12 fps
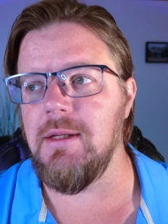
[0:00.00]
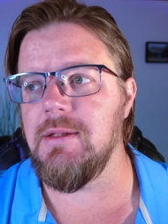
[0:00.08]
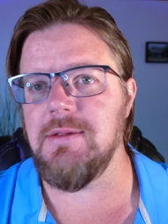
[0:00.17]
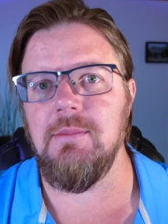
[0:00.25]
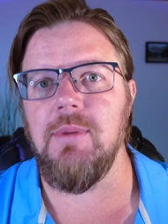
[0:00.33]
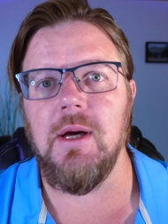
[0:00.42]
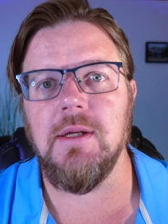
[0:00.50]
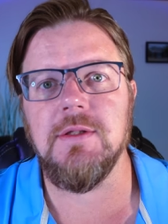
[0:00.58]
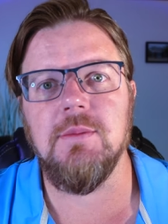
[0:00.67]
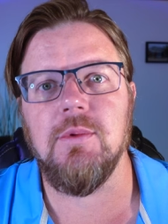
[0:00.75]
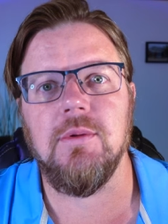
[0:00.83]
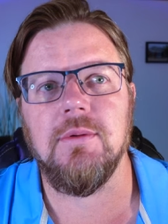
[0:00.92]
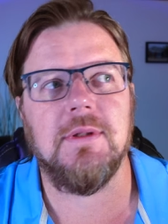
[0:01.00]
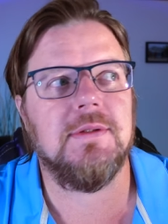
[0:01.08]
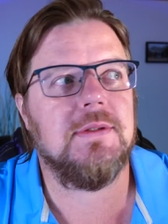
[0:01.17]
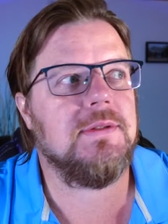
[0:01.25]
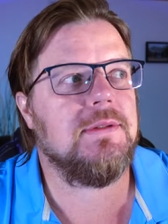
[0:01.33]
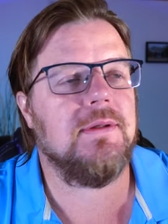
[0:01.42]
and it's impossible.
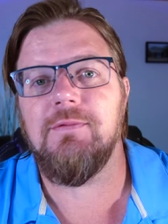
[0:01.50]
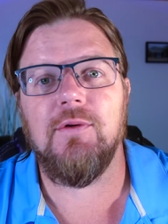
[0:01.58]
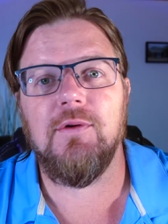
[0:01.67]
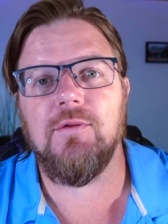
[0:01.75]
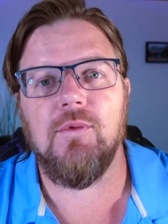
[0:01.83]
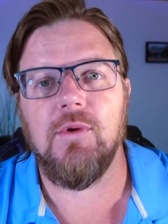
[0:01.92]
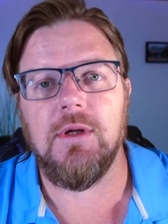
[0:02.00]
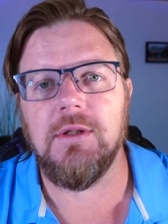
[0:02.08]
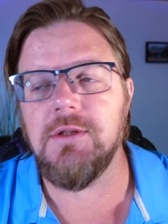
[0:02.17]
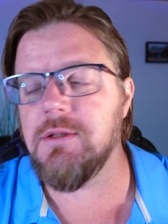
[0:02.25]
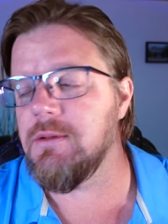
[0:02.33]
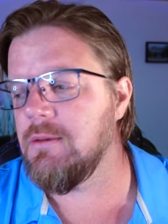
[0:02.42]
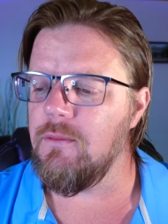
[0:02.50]
This is the first voyage.